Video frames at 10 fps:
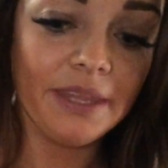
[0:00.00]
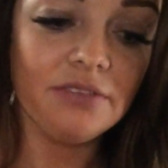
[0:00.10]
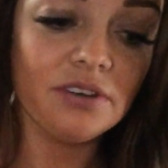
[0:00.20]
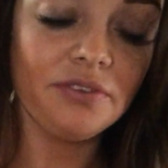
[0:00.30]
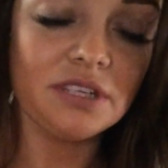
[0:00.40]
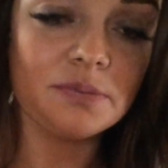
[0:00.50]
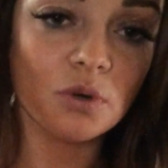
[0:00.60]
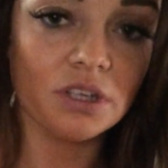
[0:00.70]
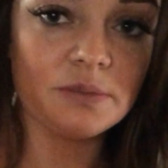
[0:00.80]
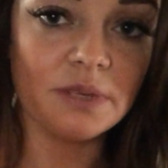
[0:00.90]
even if it's
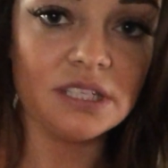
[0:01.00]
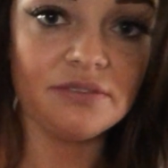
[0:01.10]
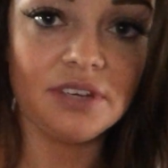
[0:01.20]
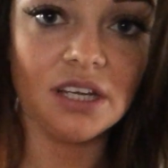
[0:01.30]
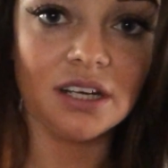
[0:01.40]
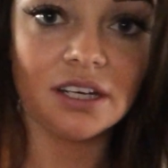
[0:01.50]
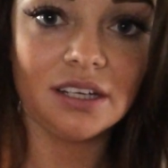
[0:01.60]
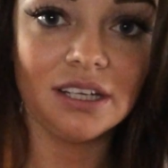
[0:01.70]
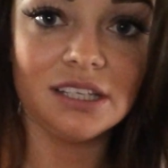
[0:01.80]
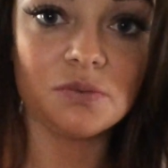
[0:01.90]
more expensive
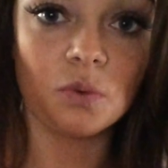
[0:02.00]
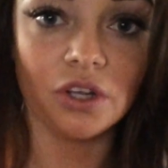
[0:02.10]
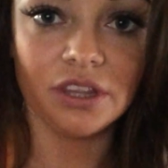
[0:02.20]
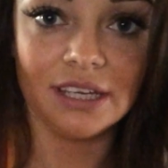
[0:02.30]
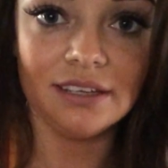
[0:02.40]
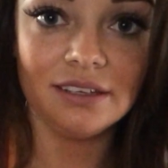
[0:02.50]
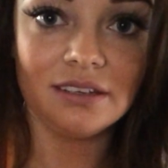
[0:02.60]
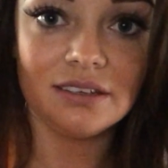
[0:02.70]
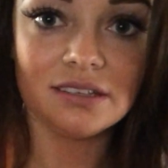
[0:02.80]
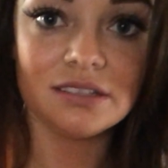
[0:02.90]
here, it's worth it
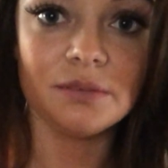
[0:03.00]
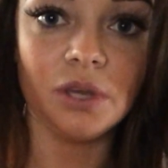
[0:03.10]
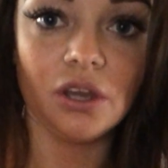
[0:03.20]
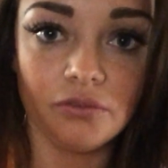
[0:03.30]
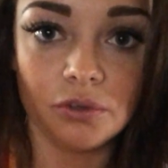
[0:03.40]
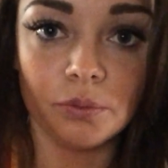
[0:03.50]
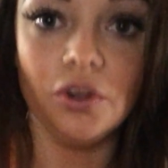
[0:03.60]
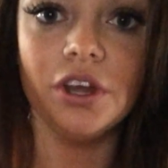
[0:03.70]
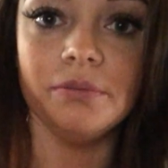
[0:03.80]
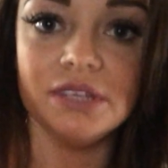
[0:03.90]
to be
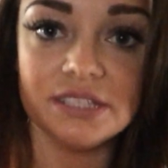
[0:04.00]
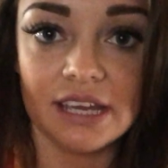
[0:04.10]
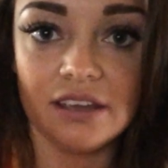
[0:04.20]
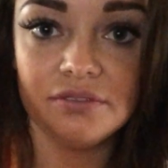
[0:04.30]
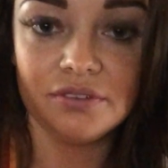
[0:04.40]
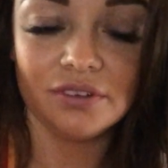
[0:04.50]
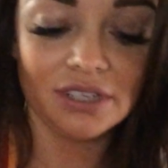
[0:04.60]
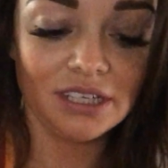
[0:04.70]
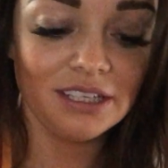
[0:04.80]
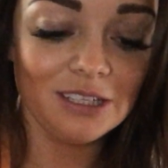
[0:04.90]
comfortable and be safe.
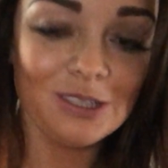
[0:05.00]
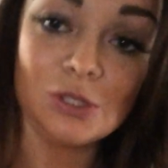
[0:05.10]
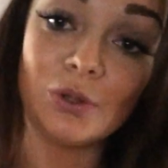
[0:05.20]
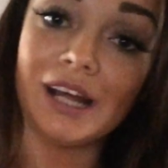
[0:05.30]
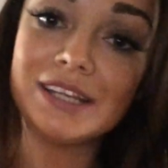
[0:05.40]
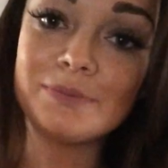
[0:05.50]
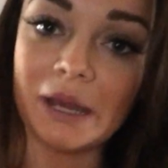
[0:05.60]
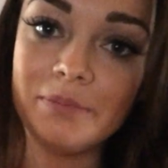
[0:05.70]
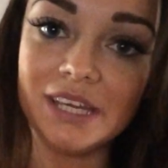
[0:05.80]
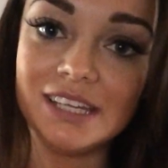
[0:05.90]
So that's
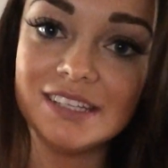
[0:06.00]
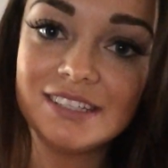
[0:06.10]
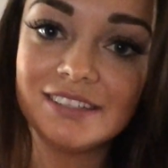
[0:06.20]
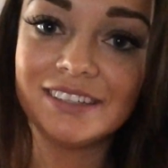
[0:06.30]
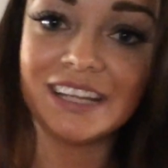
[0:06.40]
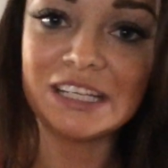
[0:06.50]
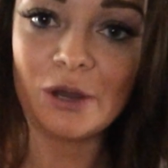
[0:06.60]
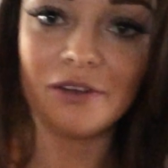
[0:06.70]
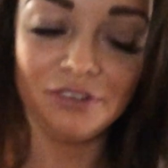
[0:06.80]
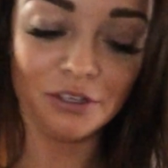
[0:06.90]
my piece. That's
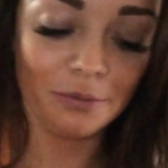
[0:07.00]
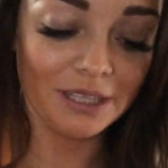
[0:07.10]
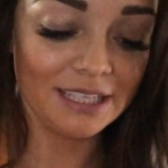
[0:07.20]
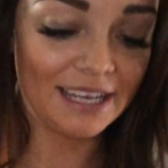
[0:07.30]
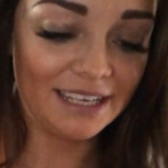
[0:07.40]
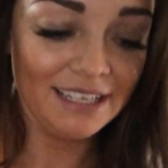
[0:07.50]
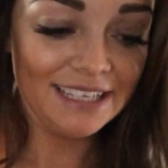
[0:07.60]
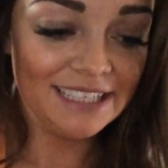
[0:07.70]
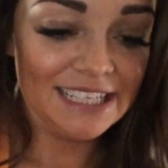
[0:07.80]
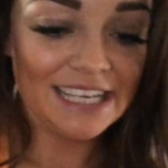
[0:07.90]
how I feel about that.
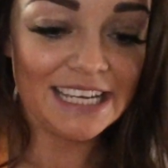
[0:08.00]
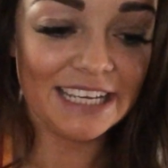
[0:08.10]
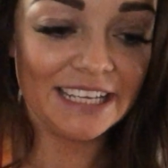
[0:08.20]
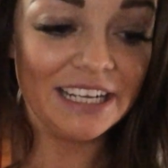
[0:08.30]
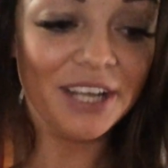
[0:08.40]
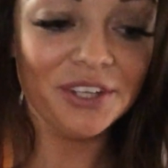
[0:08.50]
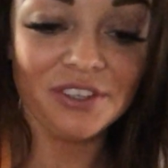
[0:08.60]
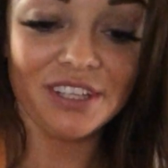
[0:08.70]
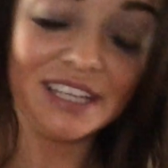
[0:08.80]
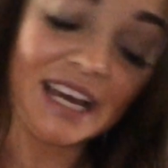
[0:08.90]
And other
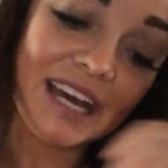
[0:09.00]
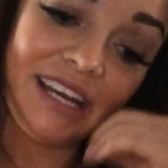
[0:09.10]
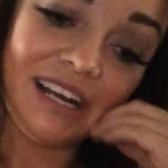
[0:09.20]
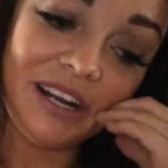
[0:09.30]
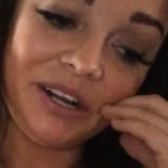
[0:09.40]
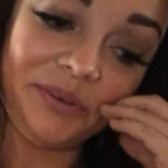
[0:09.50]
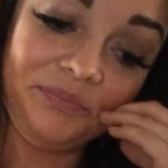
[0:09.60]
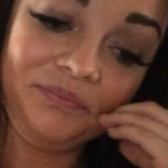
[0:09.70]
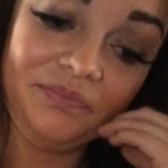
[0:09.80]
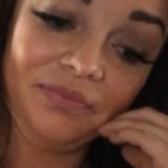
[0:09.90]
than that,
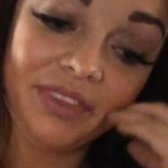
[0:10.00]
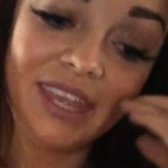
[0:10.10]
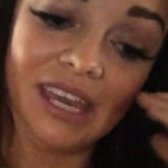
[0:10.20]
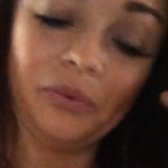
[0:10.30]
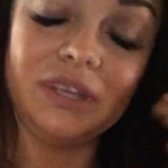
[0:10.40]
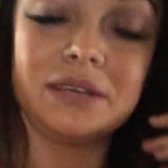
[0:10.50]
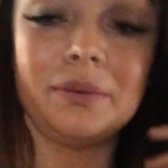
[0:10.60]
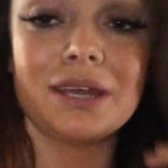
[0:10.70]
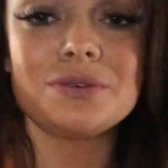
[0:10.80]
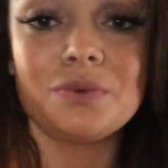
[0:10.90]
can't wait to
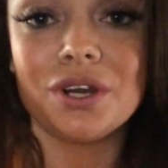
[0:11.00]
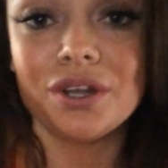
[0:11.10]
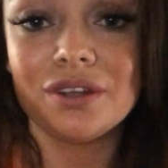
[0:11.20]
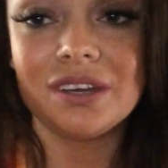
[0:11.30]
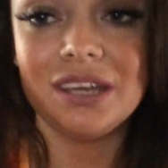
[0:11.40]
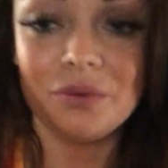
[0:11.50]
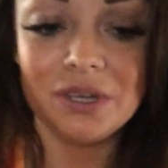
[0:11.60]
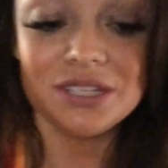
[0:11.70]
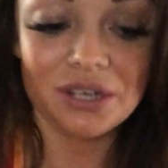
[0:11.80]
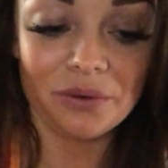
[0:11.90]
get back to work. Can't
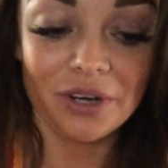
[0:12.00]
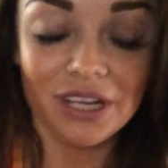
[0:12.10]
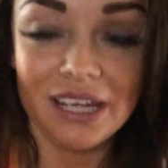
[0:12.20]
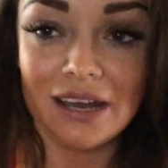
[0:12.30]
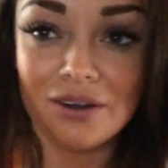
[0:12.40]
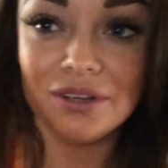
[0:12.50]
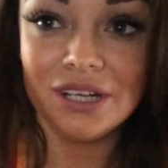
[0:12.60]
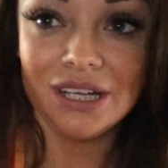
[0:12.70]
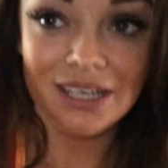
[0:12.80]
wait to start working out.